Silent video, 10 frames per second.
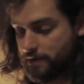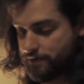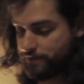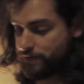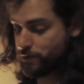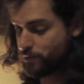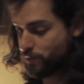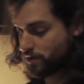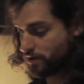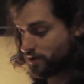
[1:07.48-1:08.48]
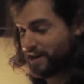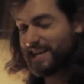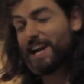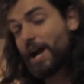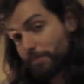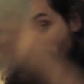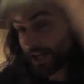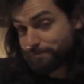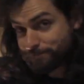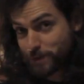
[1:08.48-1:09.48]
If you were in an
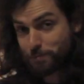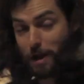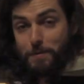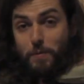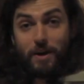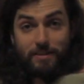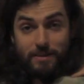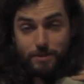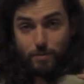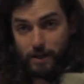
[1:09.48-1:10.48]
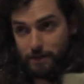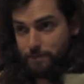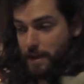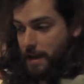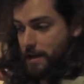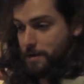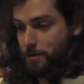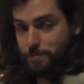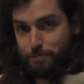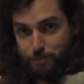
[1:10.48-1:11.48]
airplane, you'd probably wear it this way, and
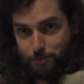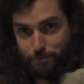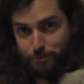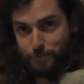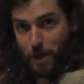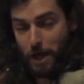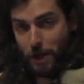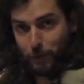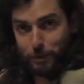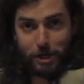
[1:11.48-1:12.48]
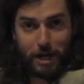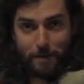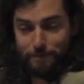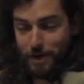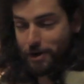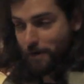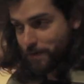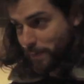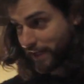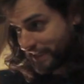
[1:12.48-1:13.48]
it would hold your head up very
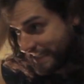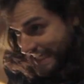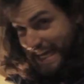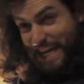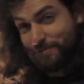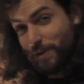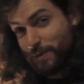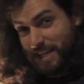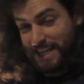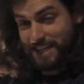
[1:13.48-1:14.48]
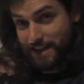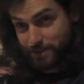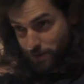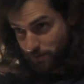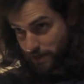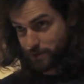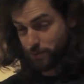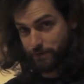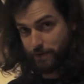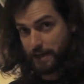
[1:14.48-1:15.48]
comfortably. In a float tank, not so much.
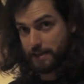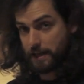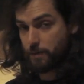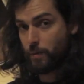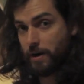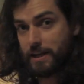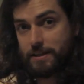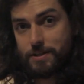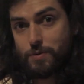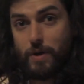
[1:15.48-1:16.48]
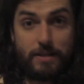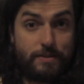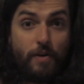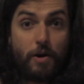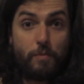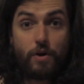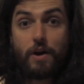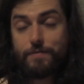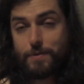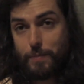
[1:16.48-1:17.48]
We find that wearing it this way is far more
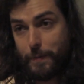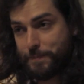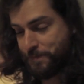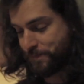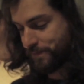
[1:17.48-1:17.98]
comfortable.